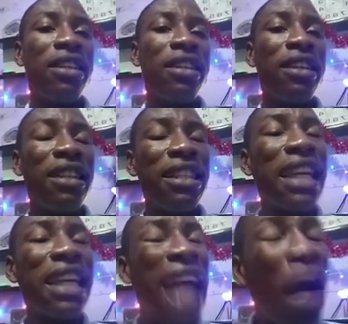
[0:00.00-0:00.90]
the
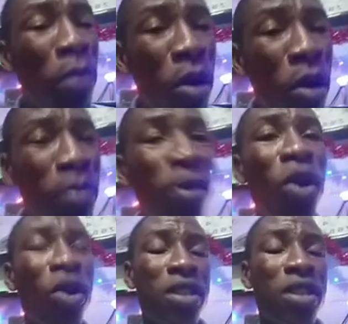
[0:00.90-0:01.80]
carbon
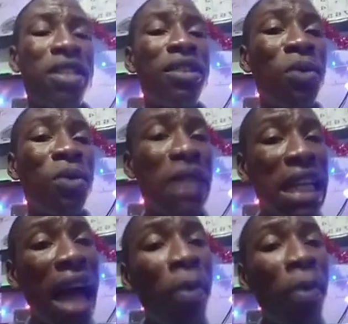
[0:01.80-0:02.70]
blocks, the
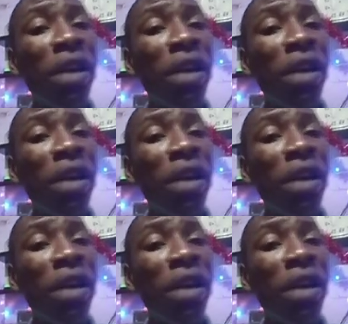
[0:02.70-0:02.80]
carbon that